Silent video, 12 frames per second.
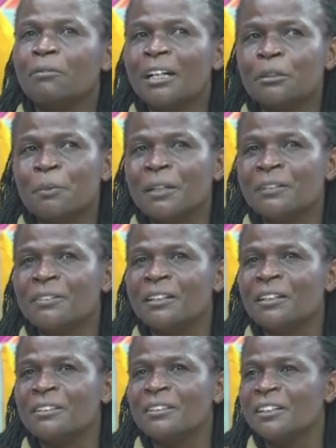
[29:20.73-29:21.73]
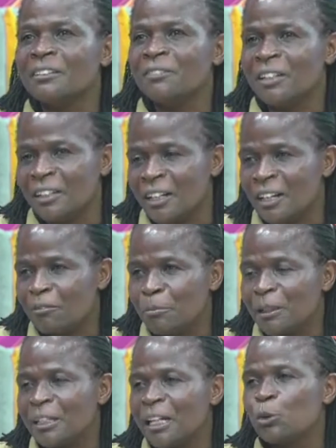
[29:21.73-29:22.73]
Vice president isn't even
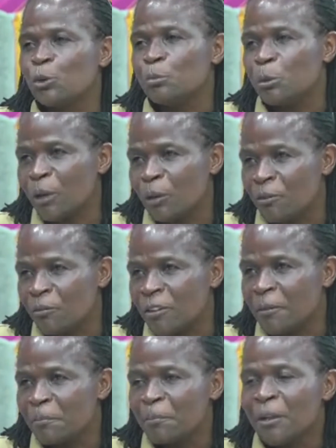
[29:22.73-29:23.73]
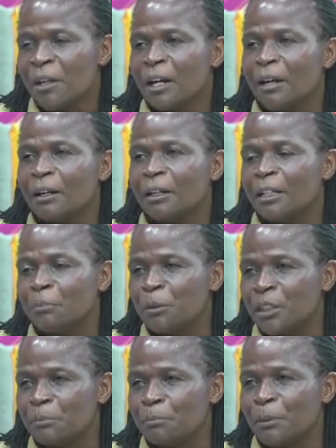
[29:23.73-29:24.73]
enough, but that could be one of them. A
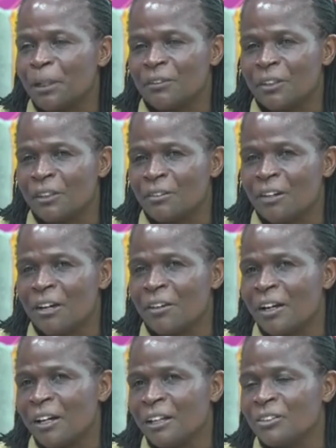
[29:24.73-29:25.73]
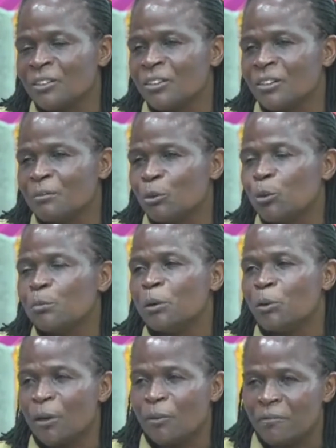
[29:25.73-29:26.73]
deputy president, rather,
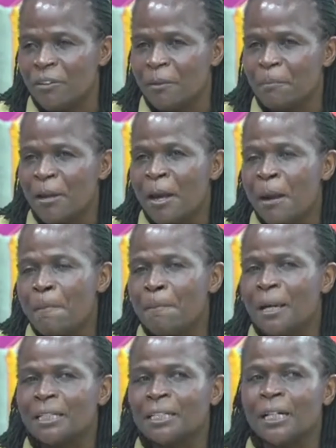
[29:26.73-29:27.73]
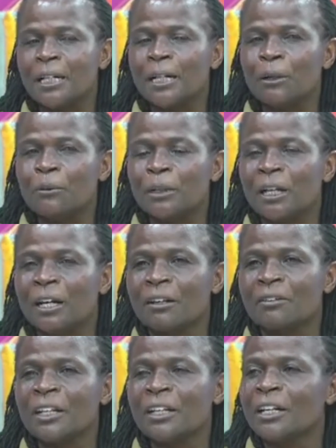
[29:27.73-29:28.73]
could be one of them. But we
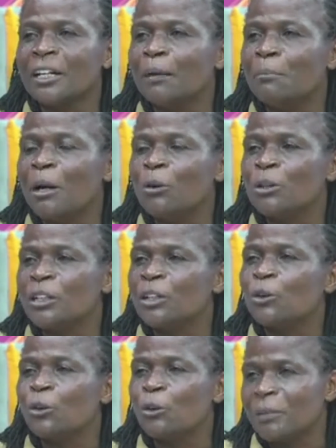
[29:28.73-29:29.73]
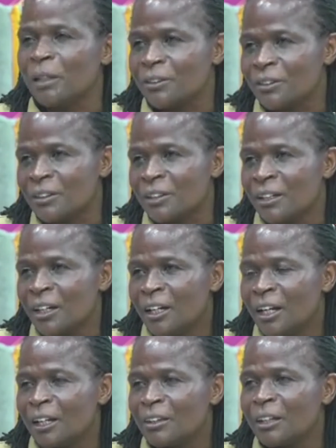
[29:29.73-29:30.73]
are thinking about economics.
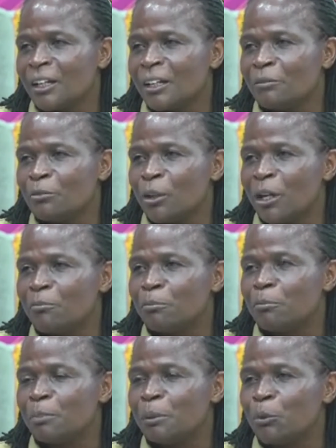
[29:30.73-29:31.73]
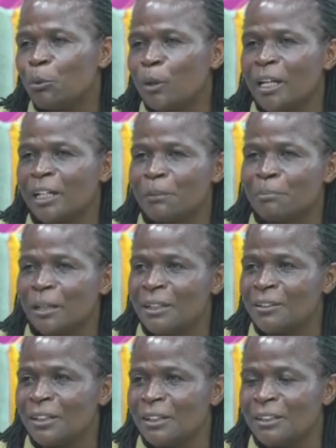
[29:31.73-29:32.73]
I think if we have people who are
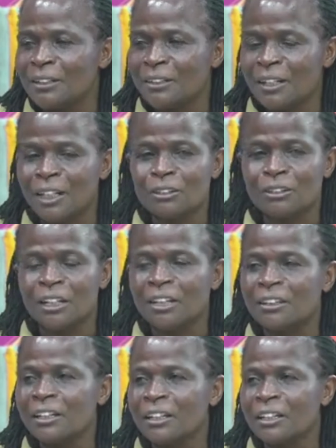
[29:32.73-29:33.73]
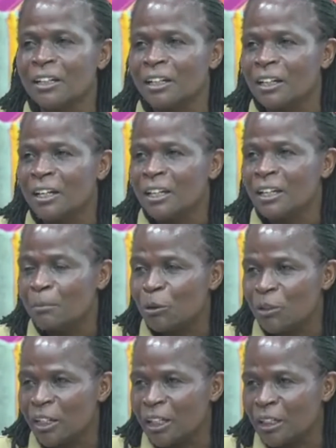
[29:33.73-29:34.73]
enterprising in this country, I think the
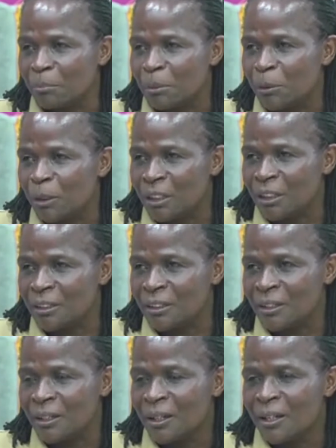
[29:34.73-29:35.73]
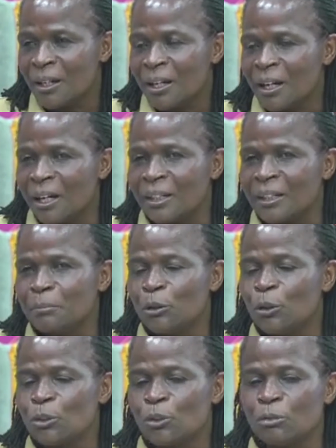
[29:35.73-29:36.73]
Mount Kenya people leads. And
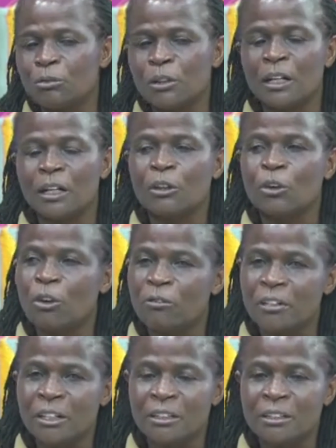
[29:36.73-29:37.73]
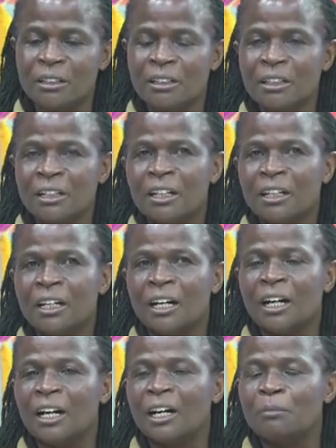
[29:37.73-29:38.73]
because of COVID,
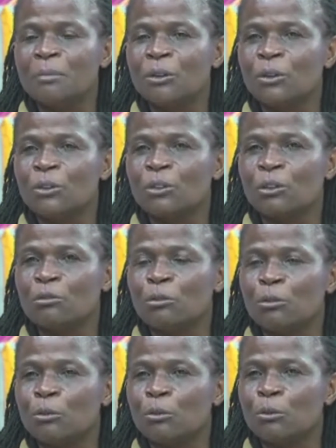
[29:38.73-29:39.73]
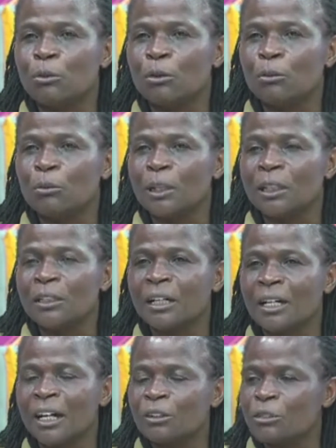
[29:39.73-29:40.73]
because of what
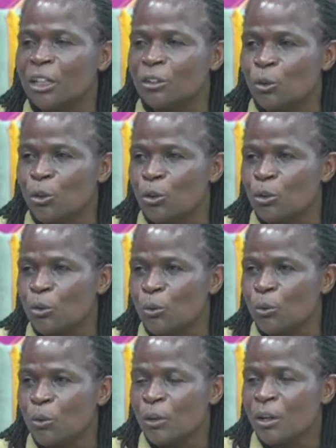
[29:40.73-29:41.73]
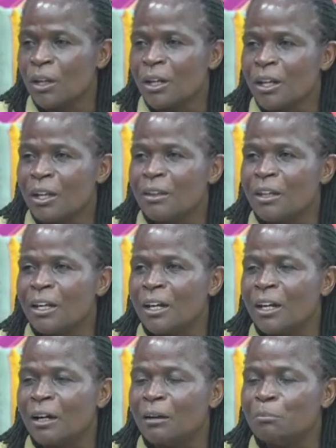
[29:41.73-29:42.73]
the country has gone through,
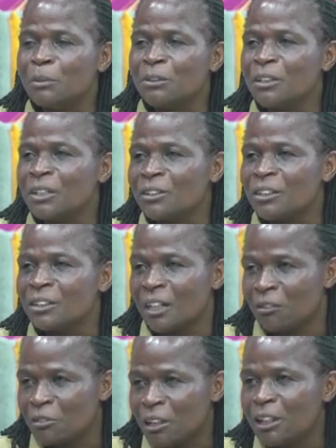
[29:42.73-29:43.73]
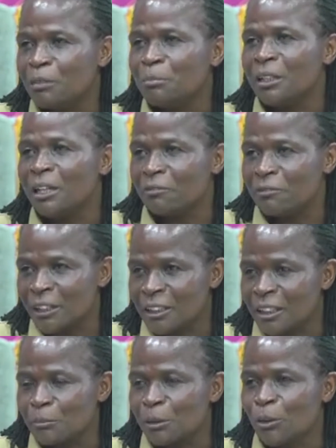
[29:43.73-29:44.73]
their businesses have really been
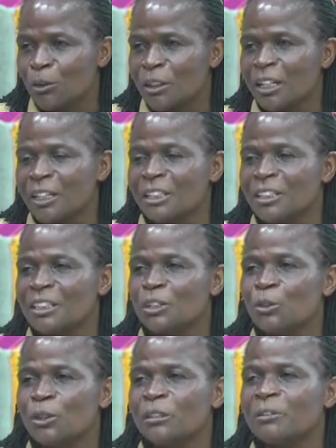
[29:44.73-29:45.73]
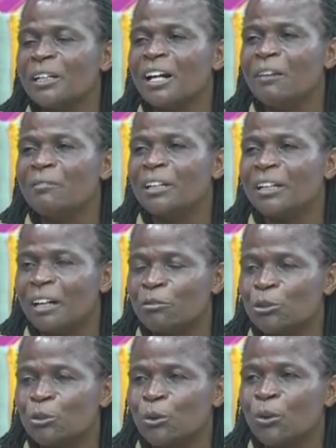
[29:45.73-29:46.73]
affected, because Kenyans did not even have
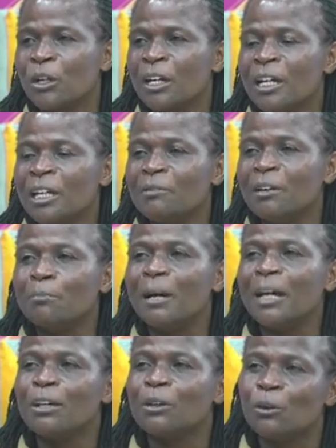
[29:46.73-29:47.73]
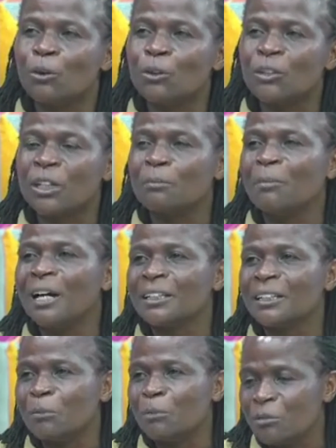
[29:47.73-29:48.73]
enough. So even buying clothes and
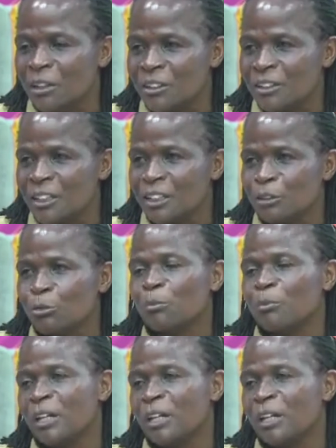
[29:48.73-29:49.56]
buying some of these things